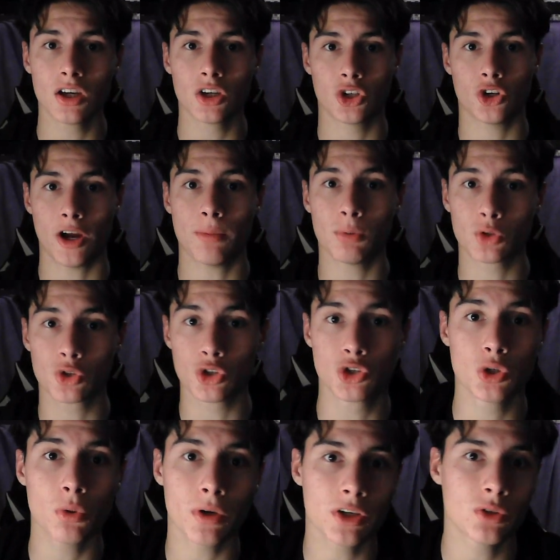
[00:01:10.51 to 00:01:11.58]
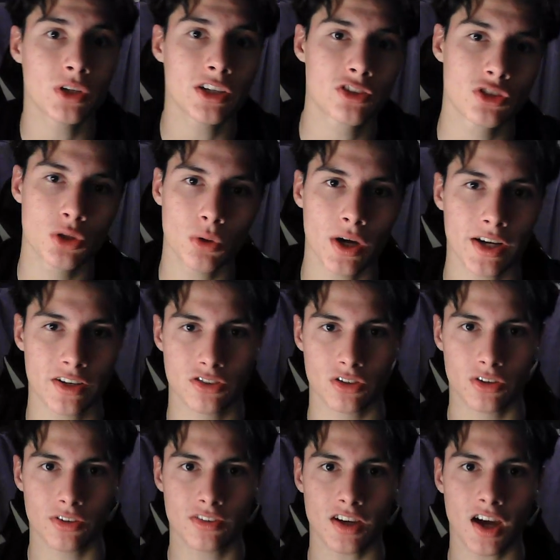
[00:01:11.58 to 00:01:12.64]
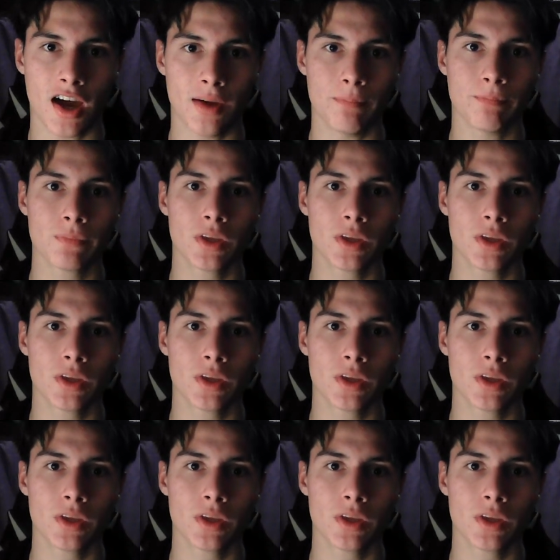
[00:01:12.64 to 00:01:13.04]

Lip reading: You're able to do what you need to do at a certain time.